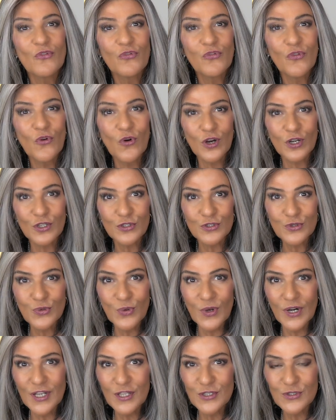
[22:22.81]
for
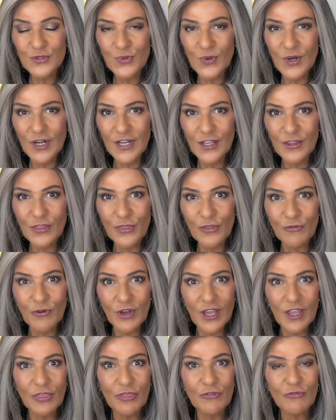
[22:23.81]
2023.